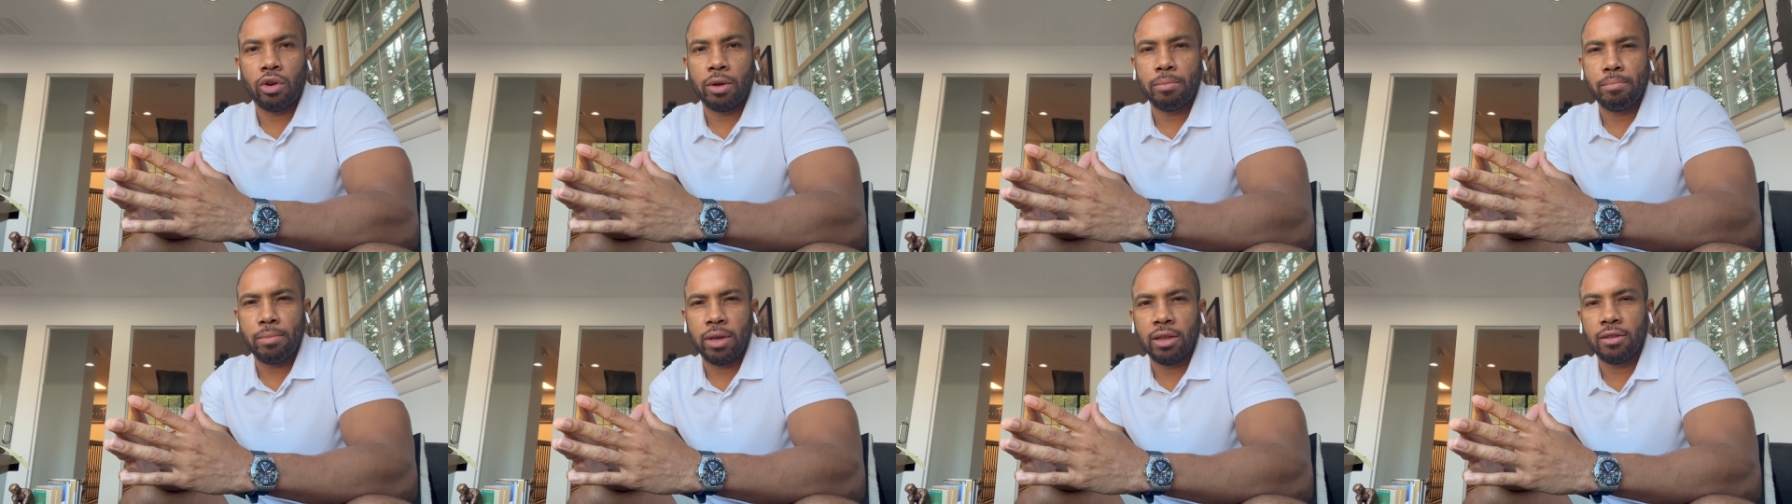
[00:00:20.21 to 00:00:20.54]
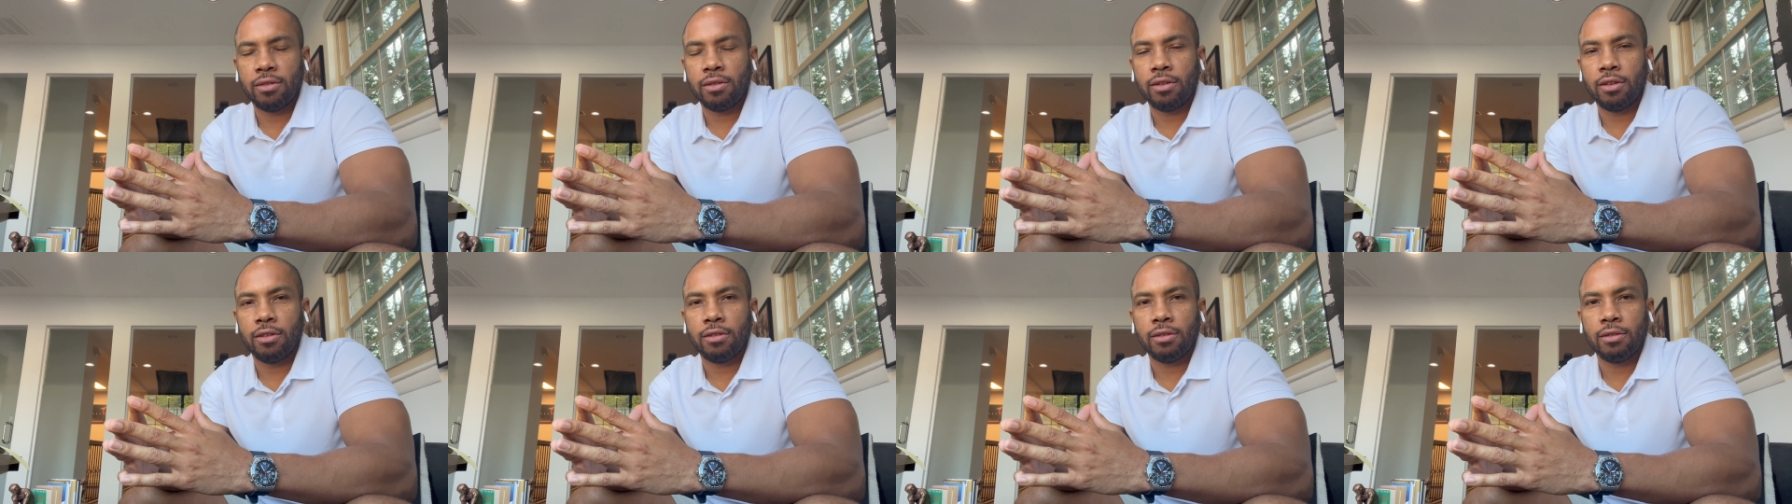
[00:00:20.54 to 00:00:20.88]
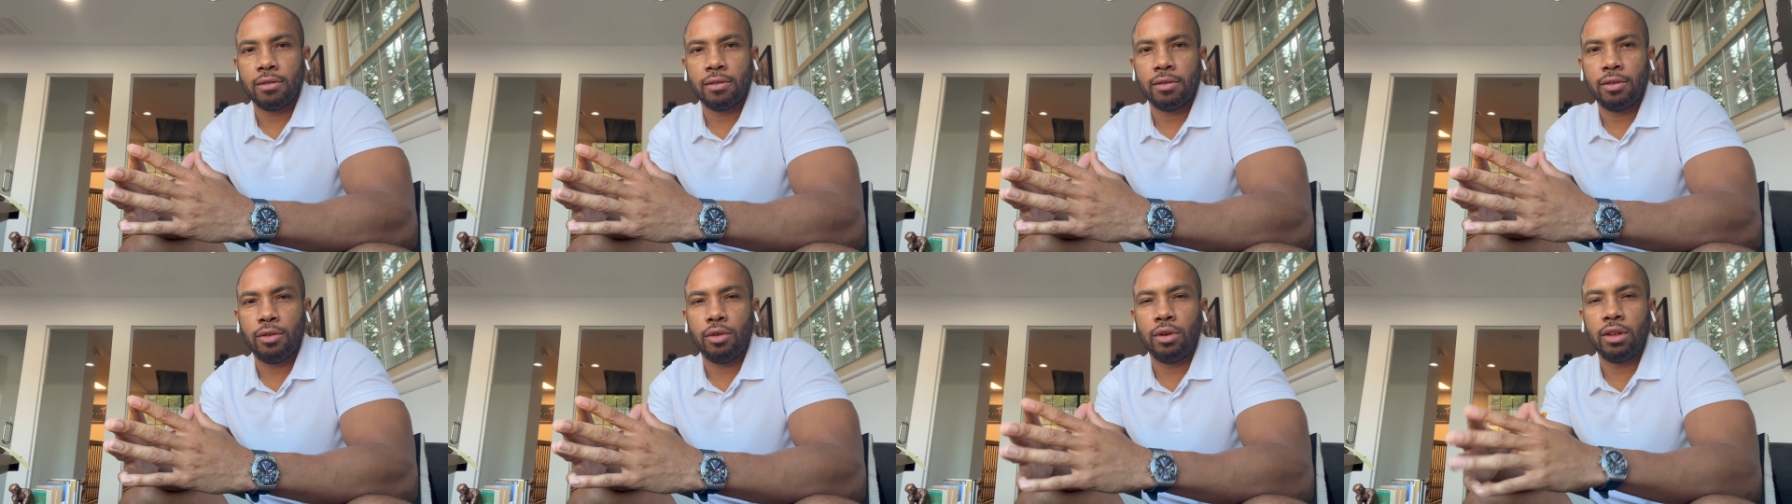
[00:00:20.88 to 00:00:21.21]
in business.
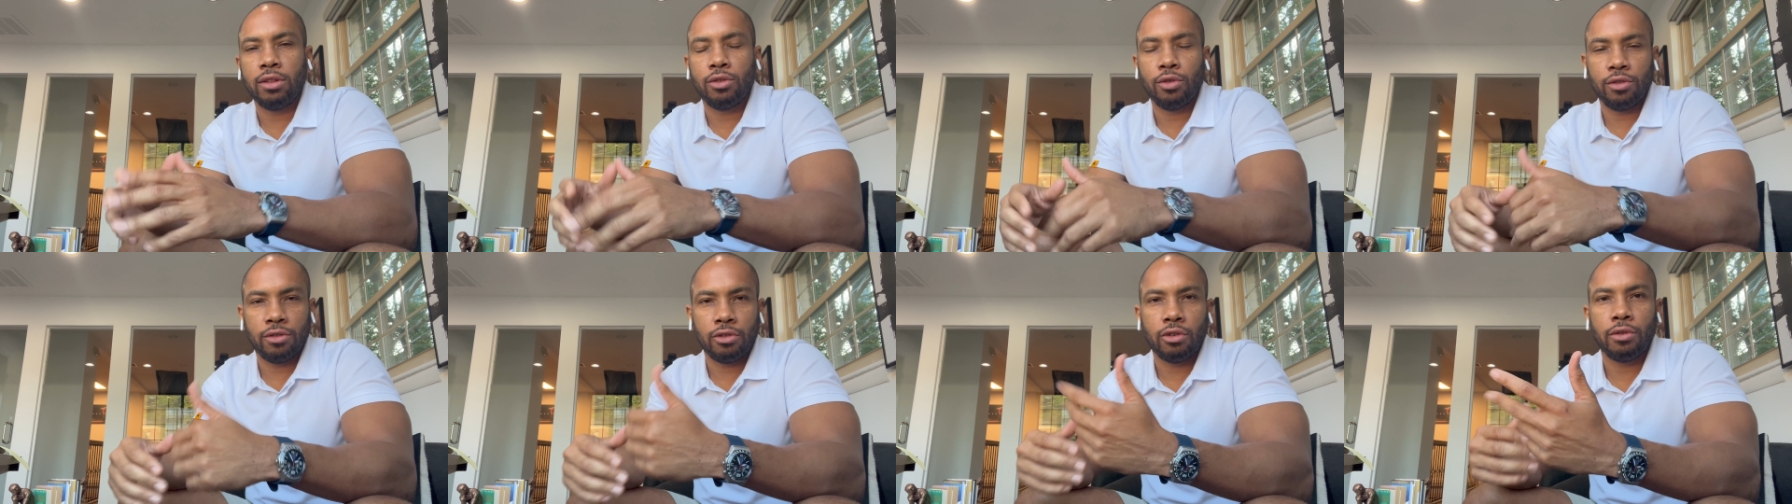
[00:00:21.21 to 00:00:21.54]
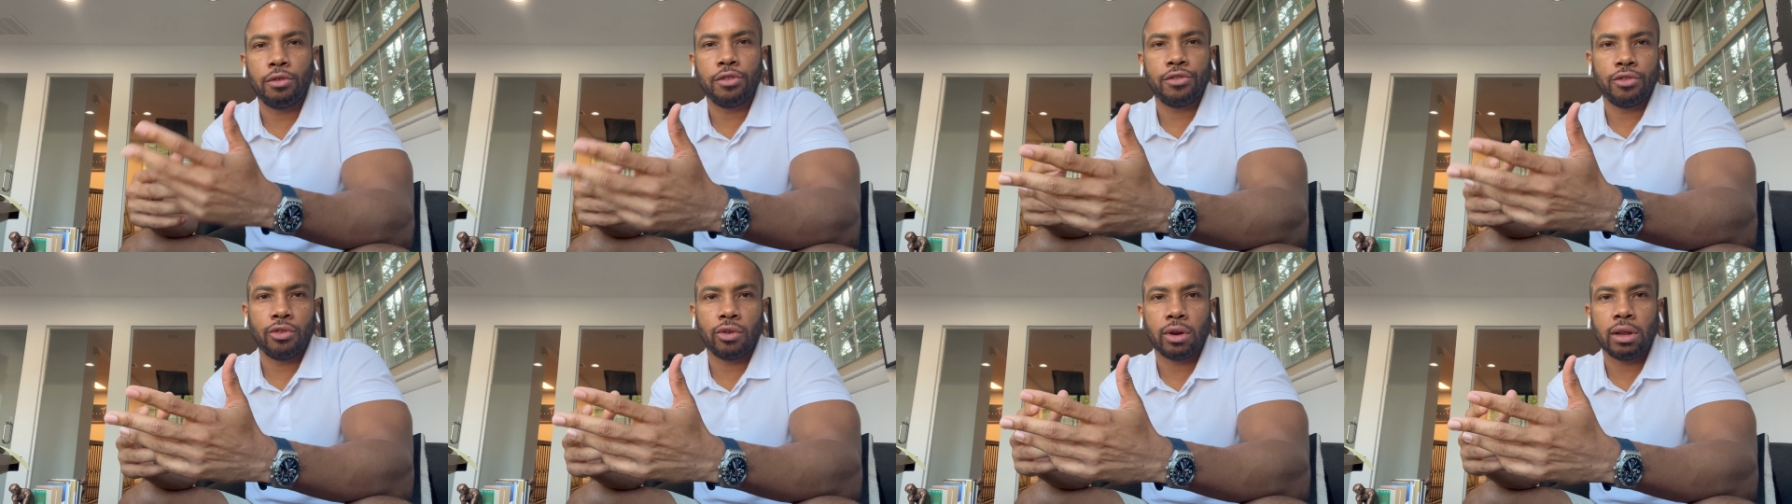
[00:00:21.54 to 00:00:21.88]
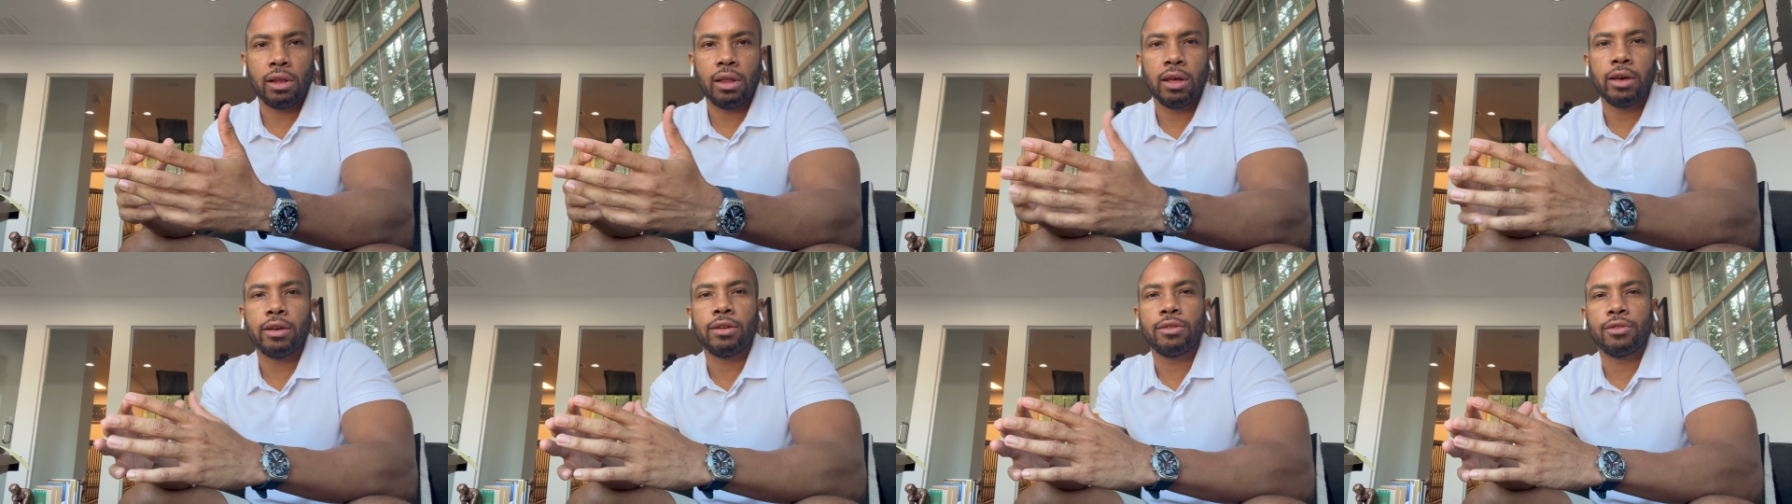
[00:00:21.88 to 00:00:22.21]
You need to service your
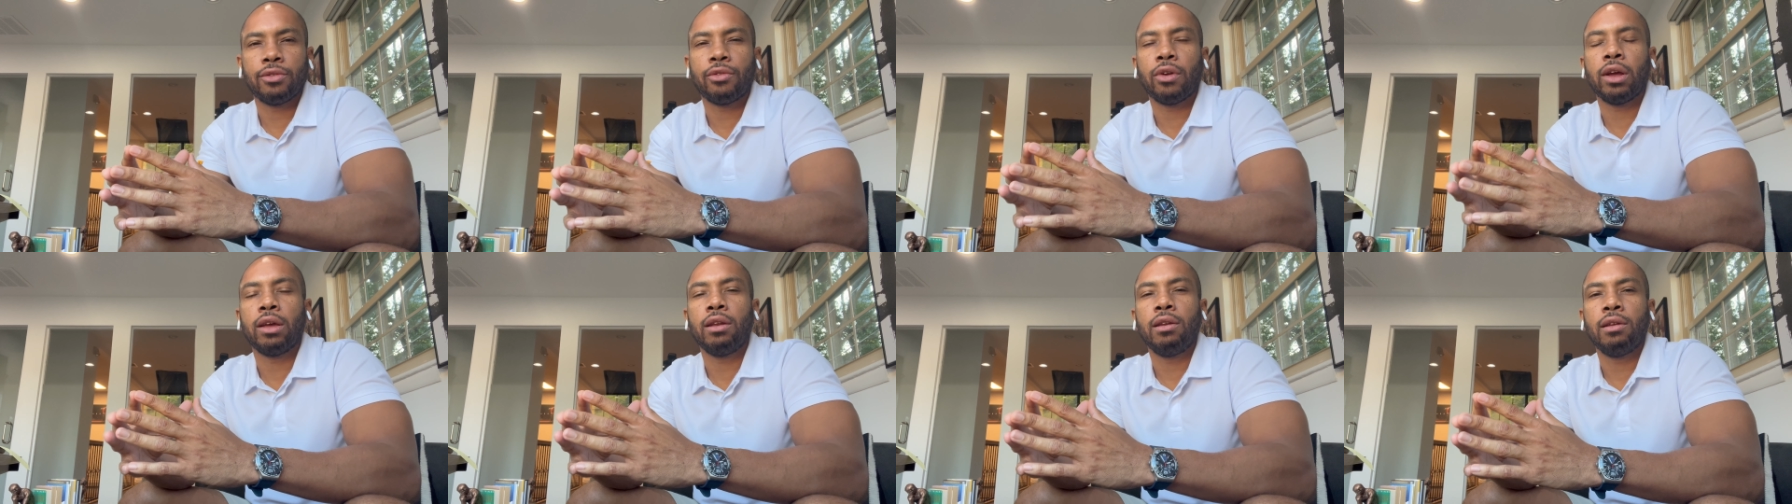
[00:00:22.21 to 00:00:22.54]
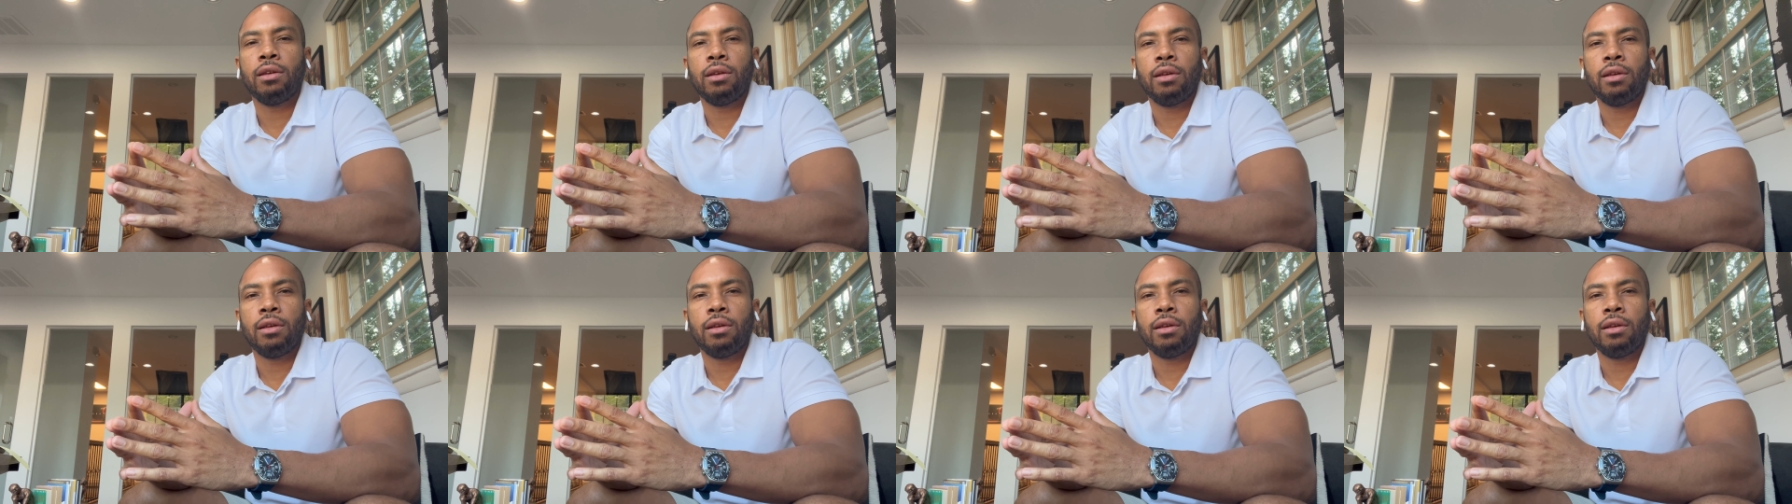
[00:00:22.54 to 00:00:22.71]
clients, right?